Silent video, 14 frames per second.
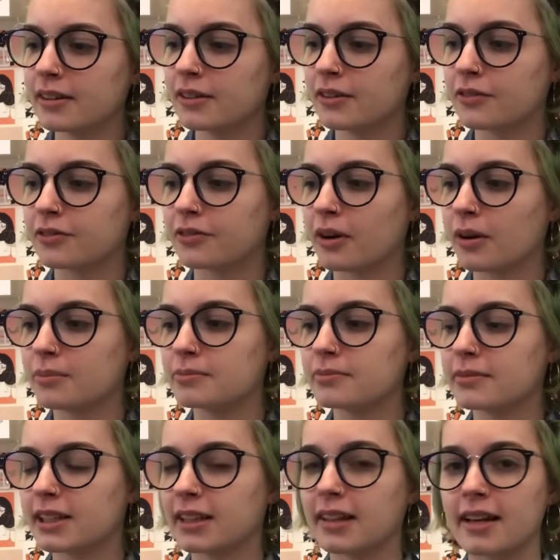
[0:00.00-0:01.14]
From the
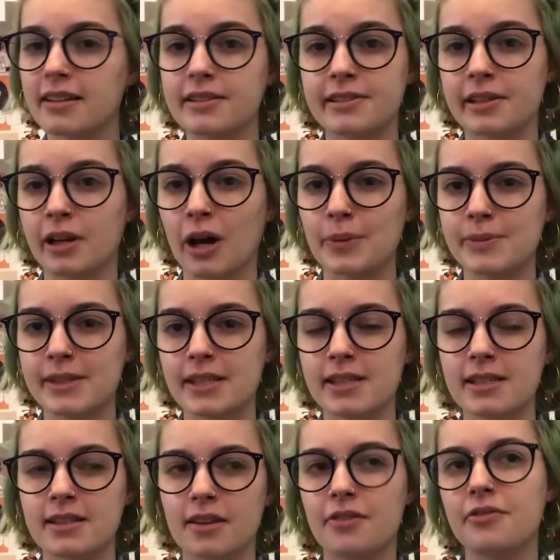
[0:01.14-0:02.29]
like synopsis
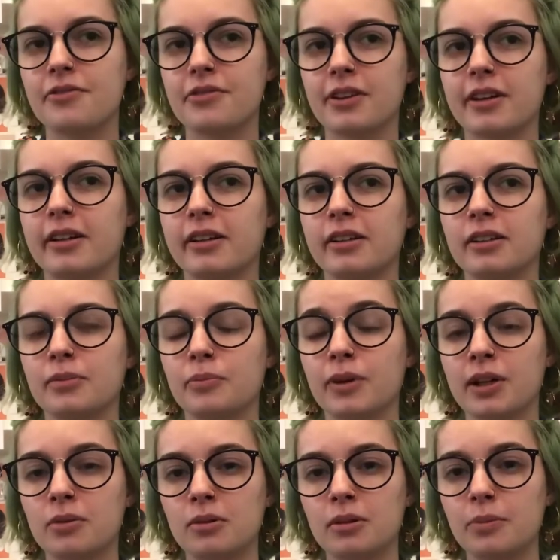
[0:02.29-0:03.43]
of the
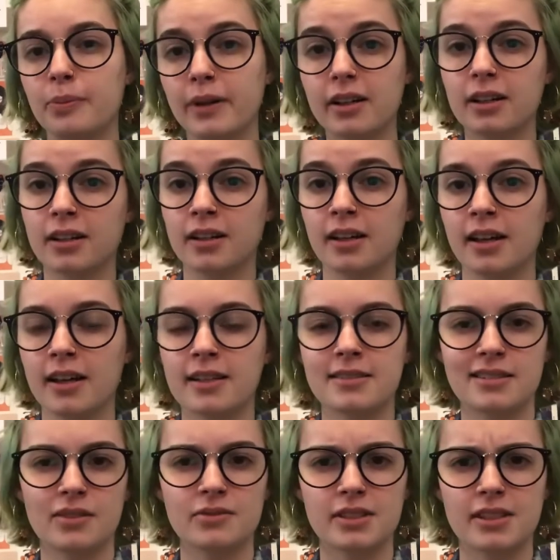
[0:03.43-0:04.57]
prequel book,
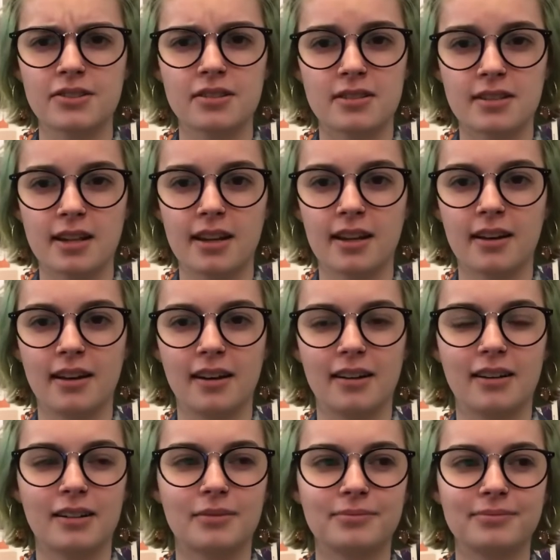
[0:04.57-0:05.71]
sounds interesting.
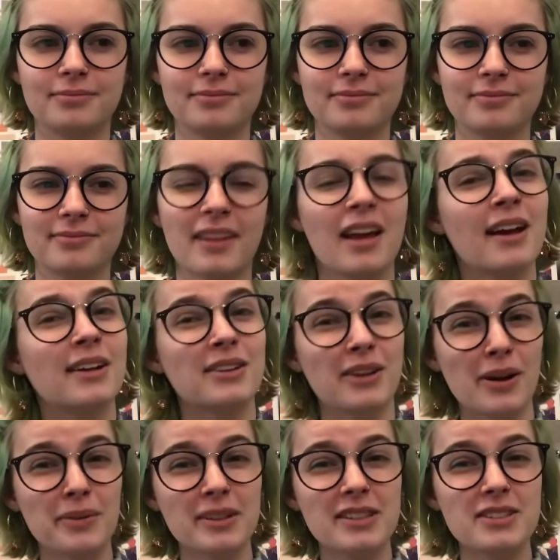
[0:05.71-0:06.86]
Not
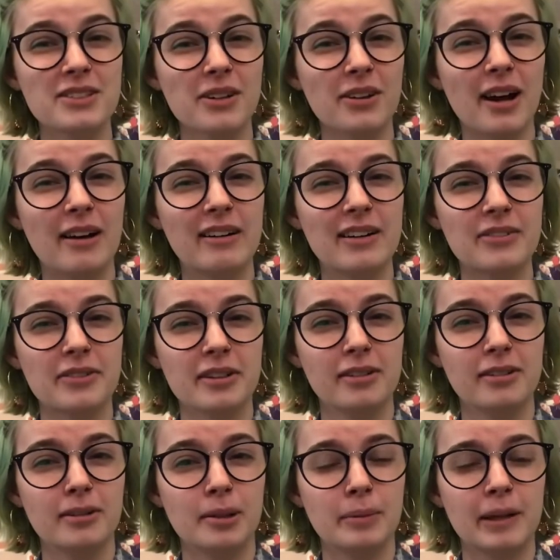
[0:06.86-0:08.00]
really sure how I feel
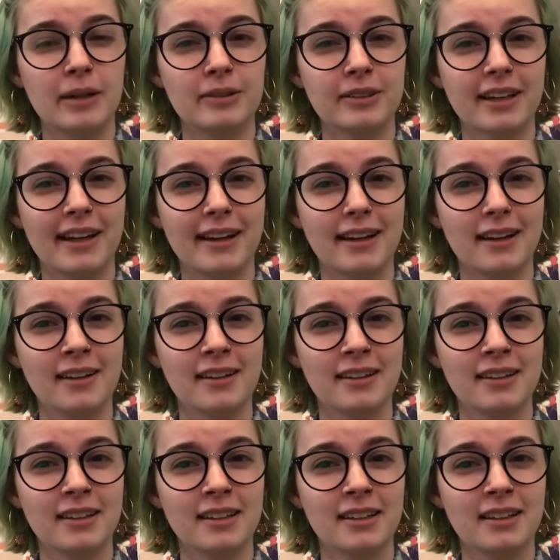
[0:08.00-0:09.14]
about getting
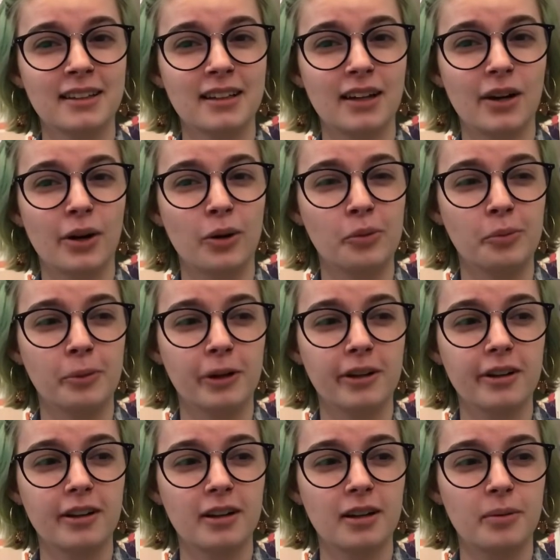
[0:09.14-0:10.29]
a whole book
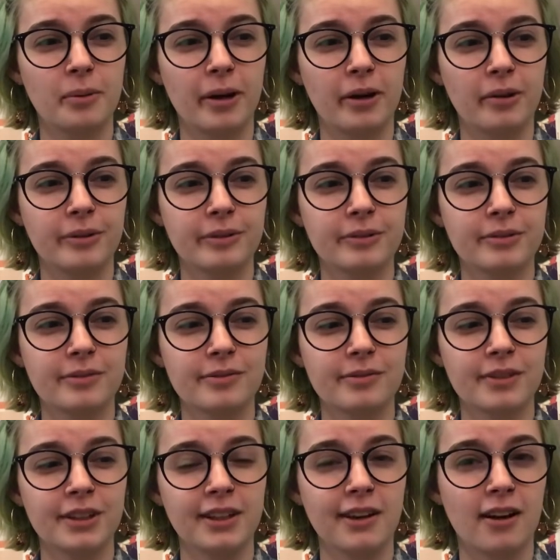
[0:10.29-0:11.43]
about
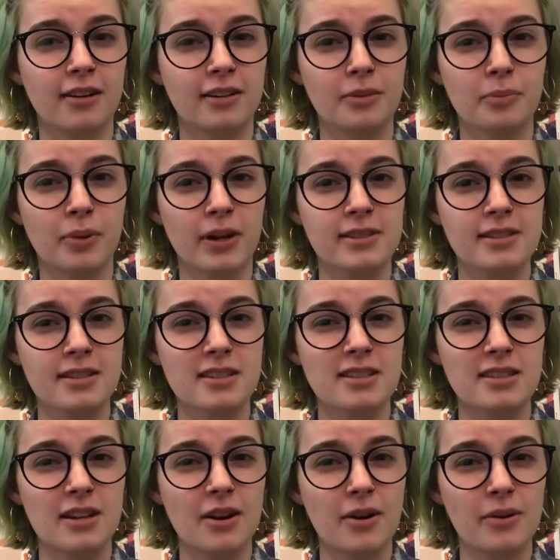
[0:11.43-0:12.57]
young President
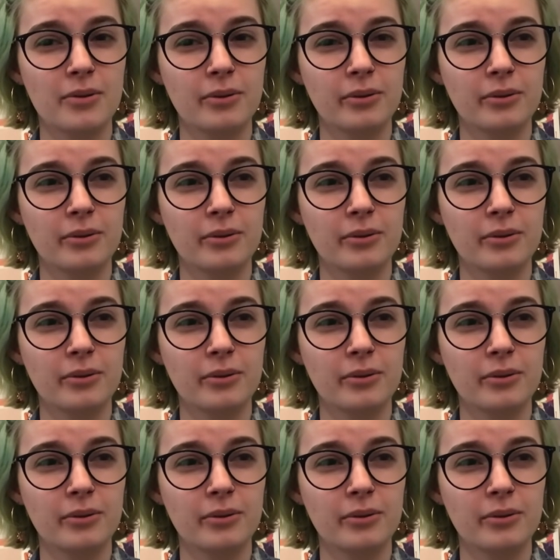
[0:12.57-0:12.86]
Snow.